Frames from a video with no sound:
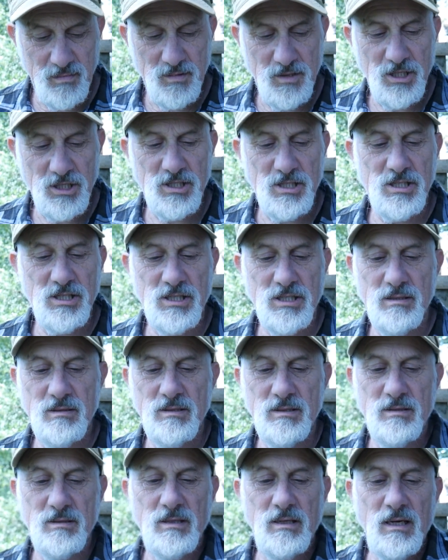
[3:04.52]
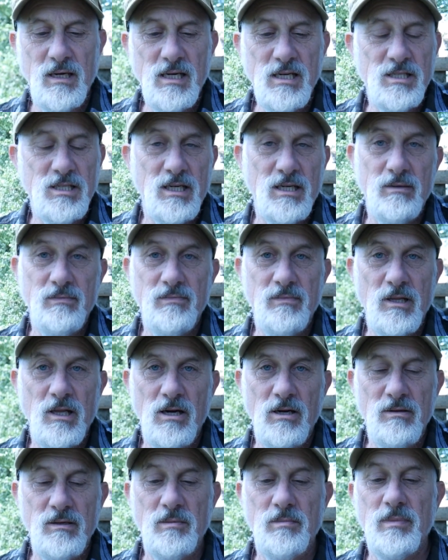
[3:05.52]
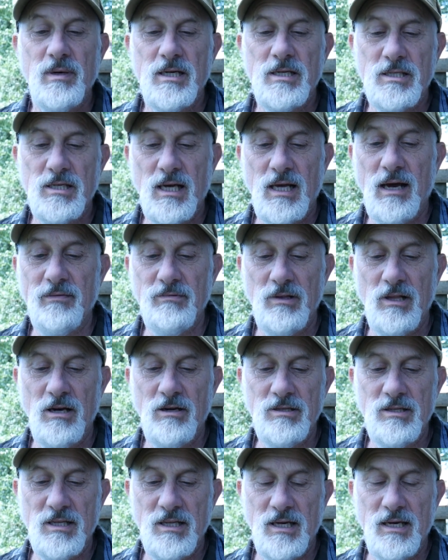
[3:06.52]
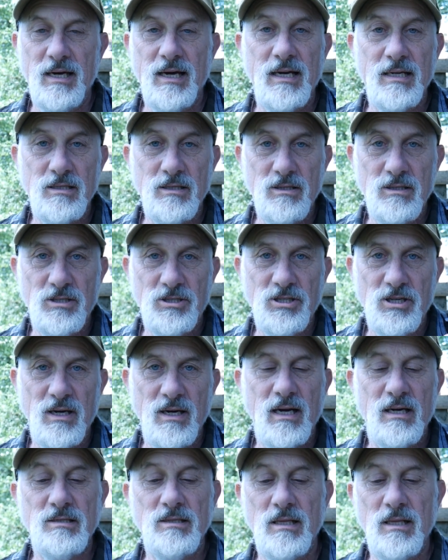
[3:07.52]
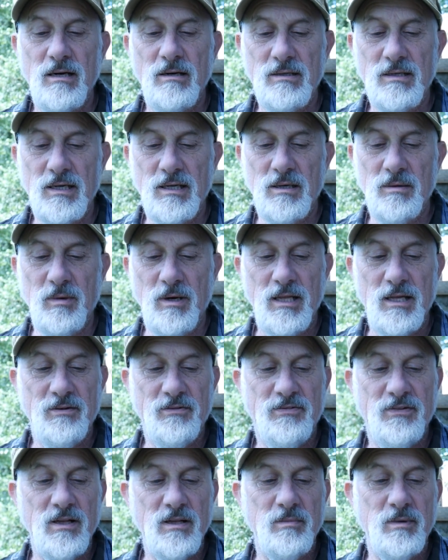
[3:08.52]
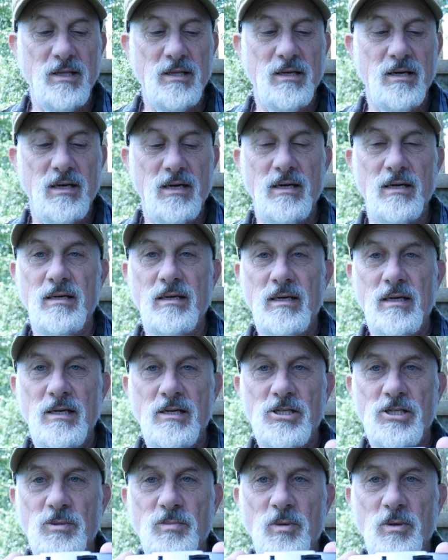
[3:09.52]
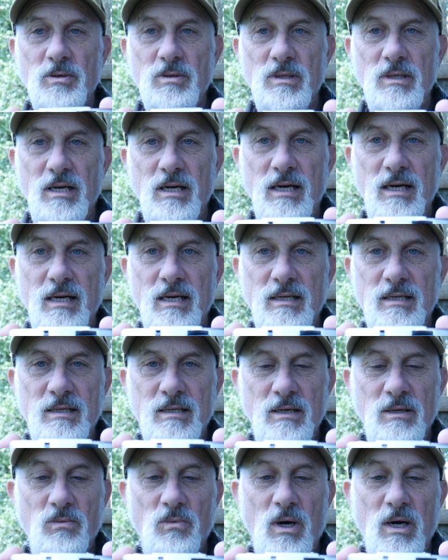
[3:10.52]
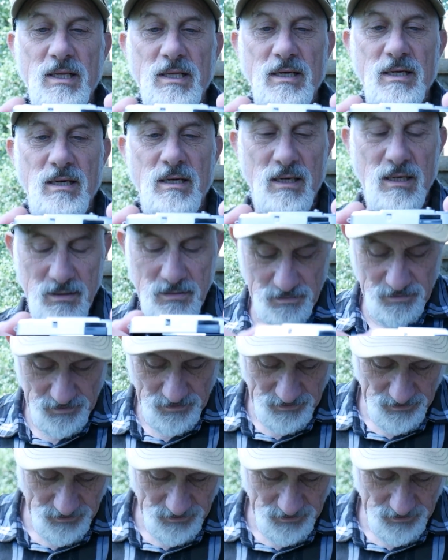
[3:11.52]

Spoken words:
Just easy loading basically. I haven't loaded it yet. I'm going to show you how to load it in a minute. Film in there, spool there, wind it on,